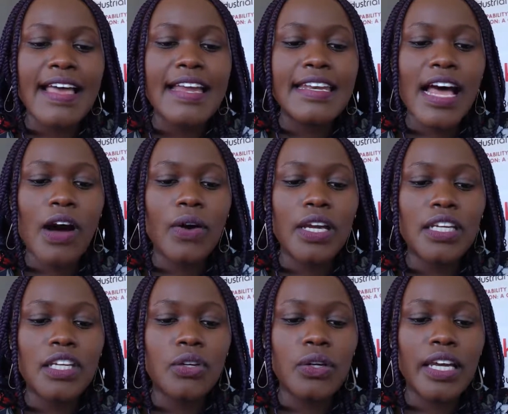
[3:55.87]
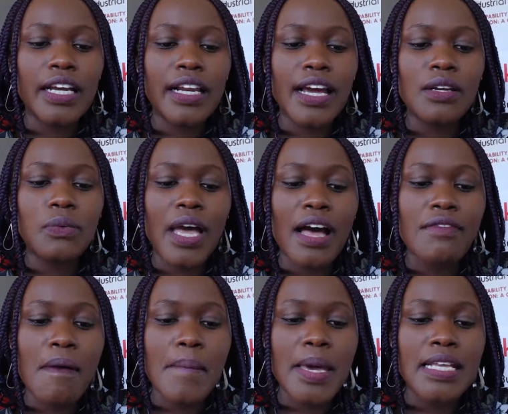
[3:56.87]
Now, in New England, we have
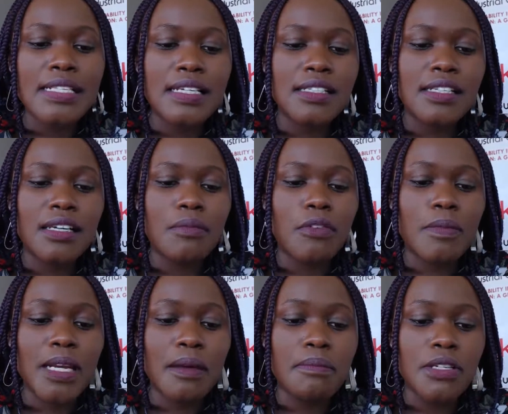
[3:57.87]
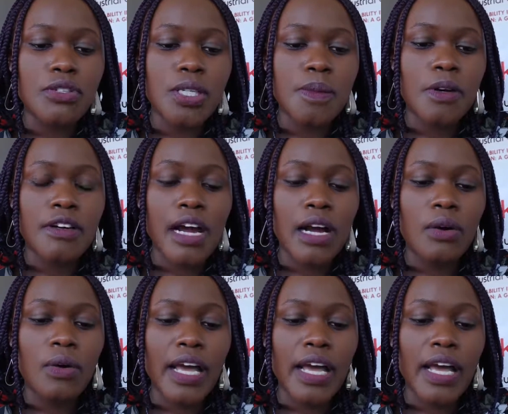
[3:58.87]
amazing team of Madam Beatrice Morango,